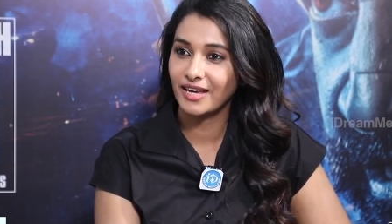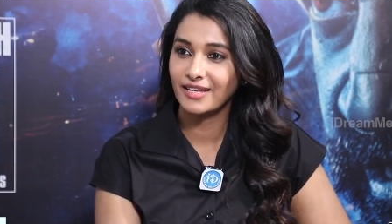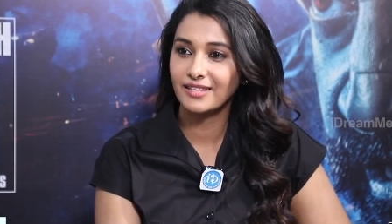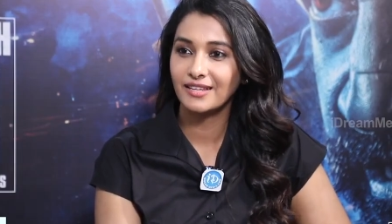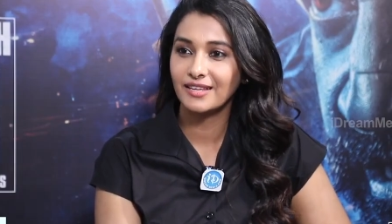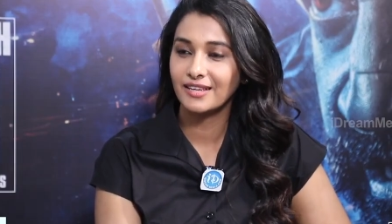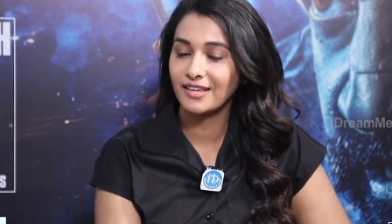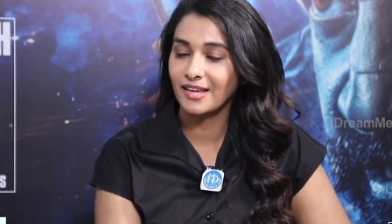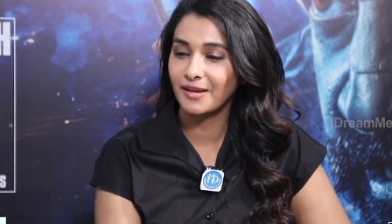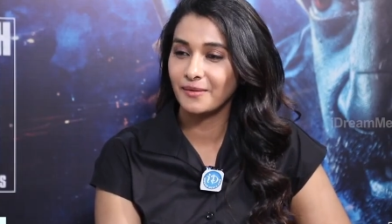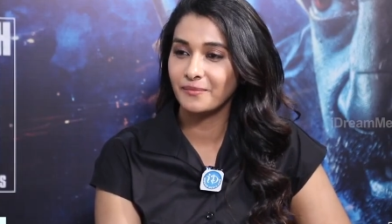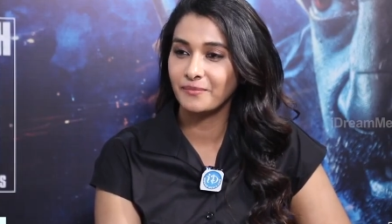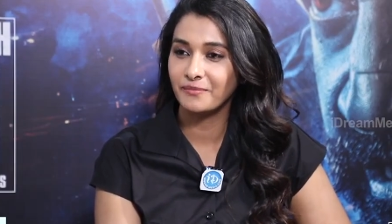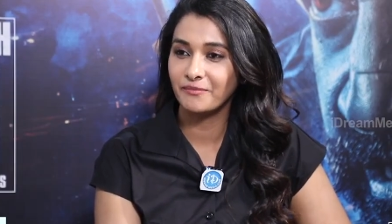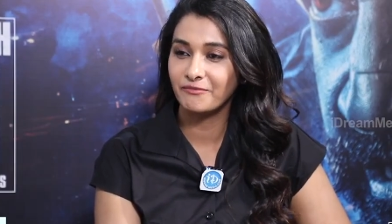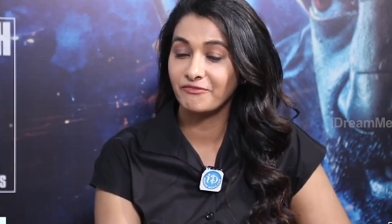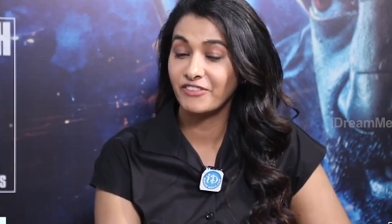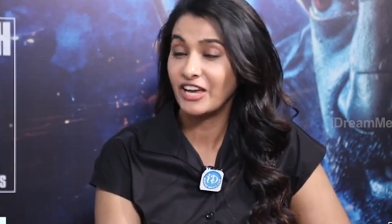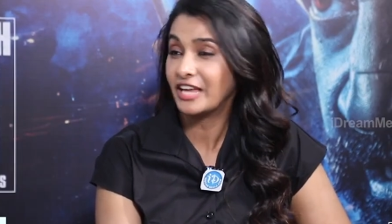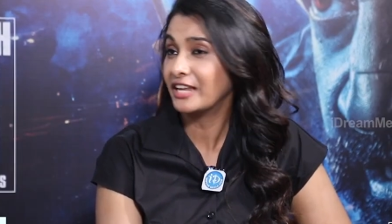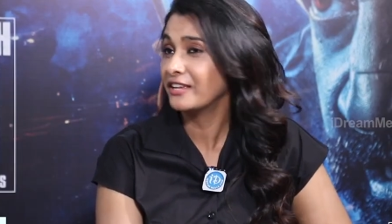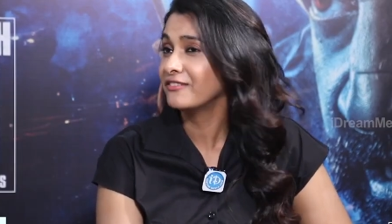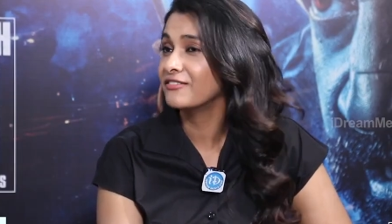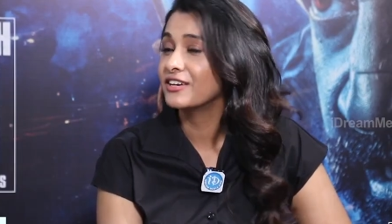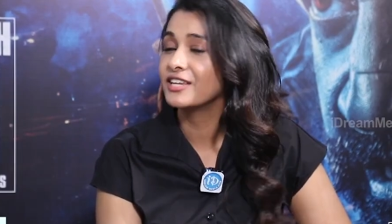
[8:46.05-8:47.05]
I think I'm
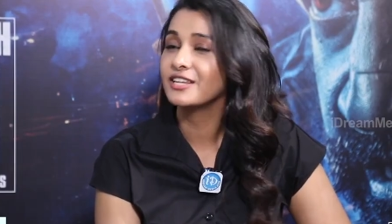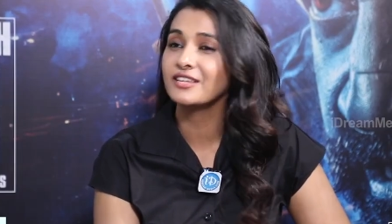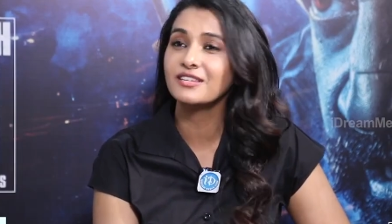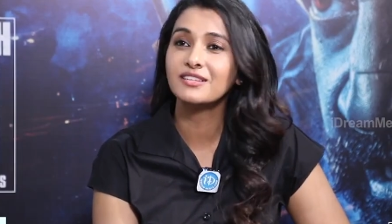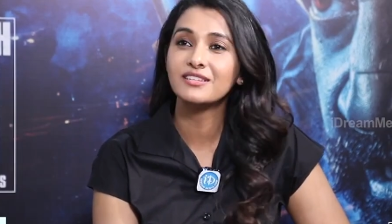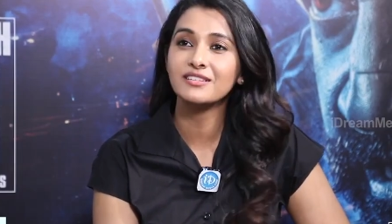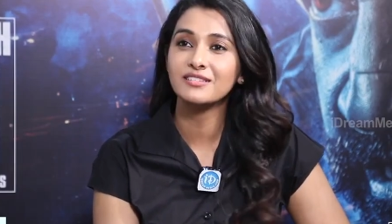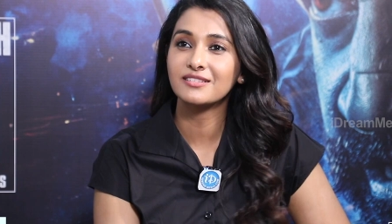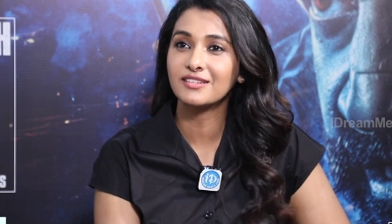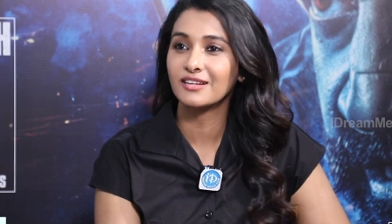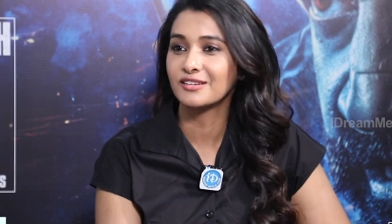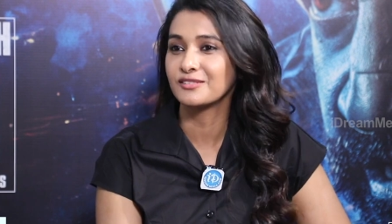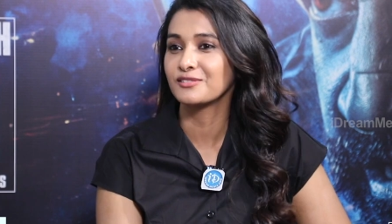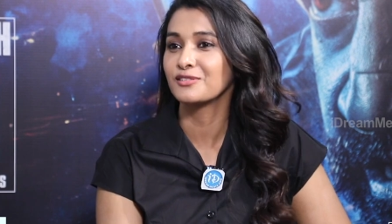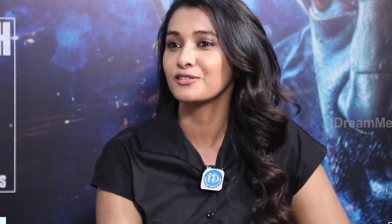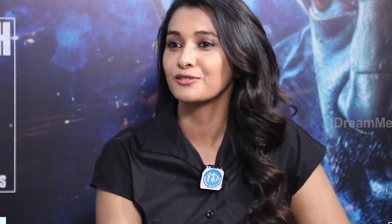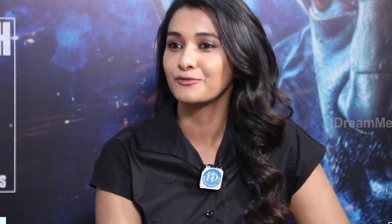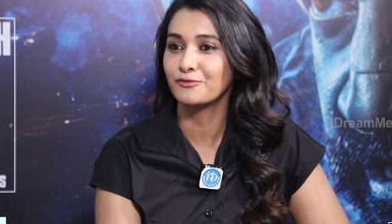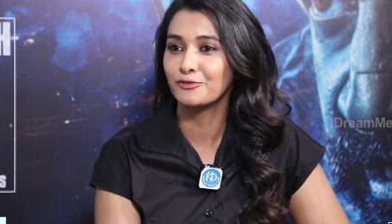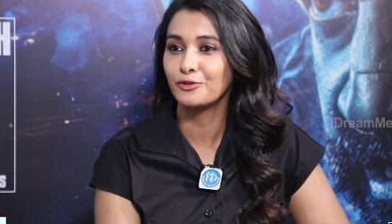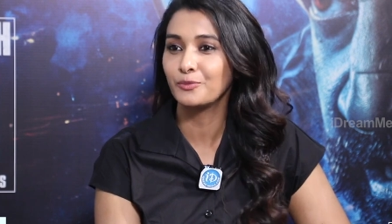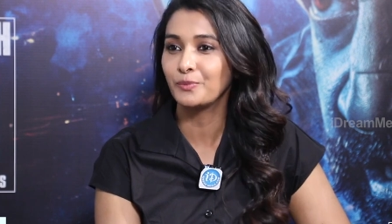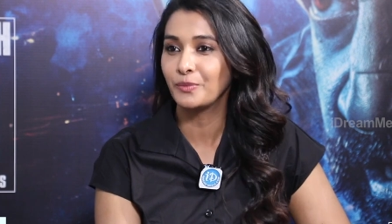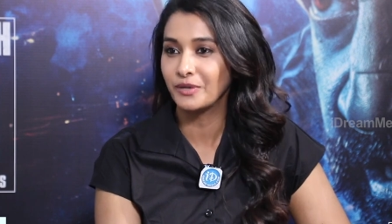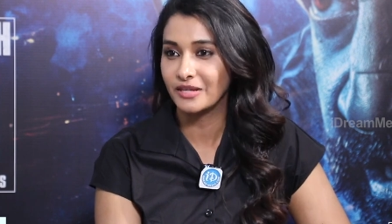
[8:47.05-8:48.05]
very, very
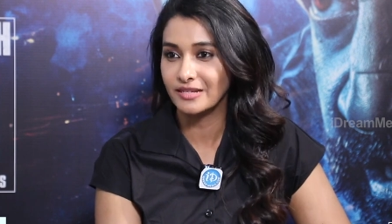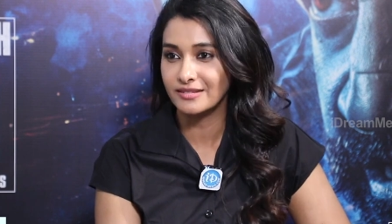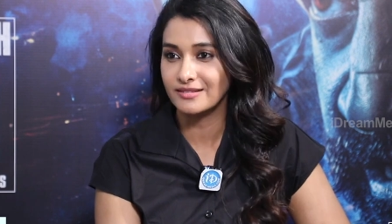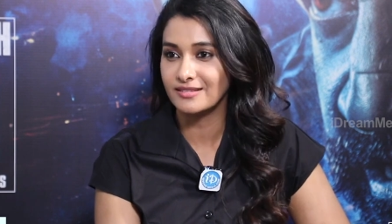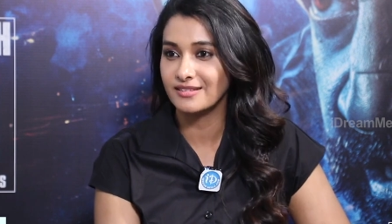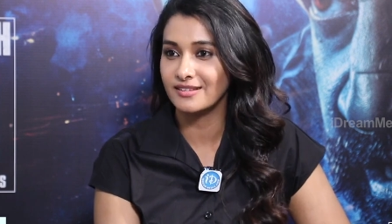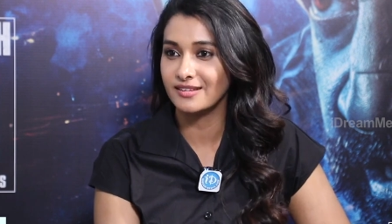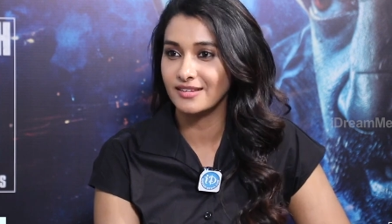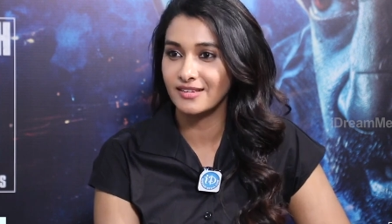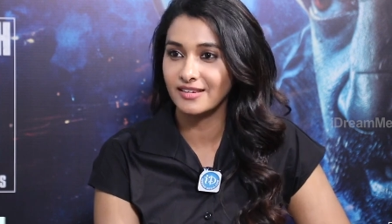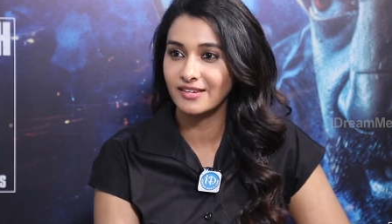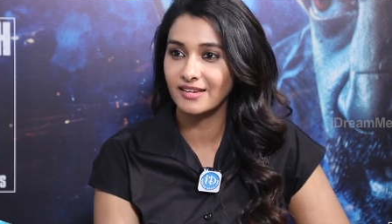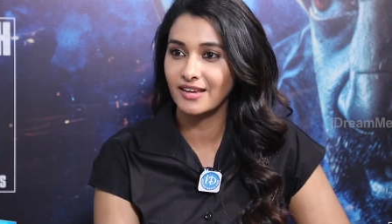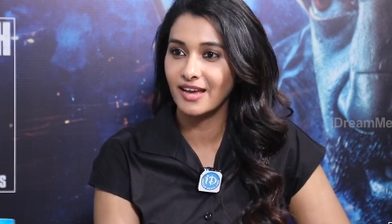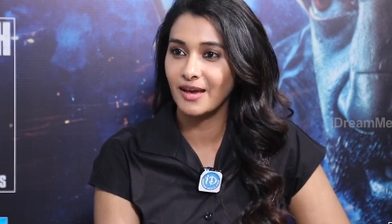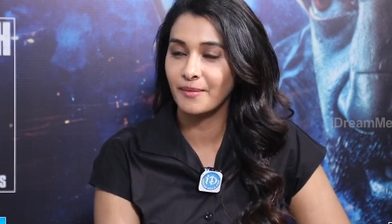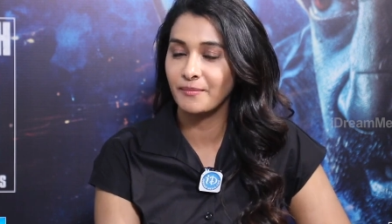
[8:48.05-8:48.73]
successful personally.